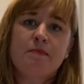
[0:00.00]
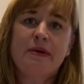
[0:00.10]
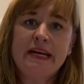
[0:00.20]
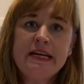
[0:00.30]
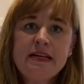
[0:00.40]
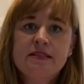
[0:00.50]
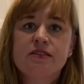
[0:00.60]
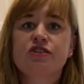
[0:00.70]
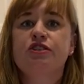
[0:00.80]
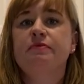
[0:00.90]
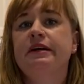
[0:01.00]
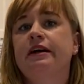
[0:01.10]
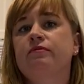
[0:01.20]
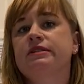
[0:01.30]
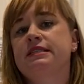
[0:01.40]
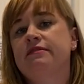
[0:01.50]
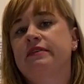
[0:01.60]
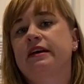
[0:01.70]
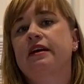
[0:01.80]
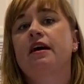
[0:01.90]
money until she began
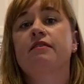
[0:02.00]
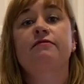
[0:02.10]
receiving uh,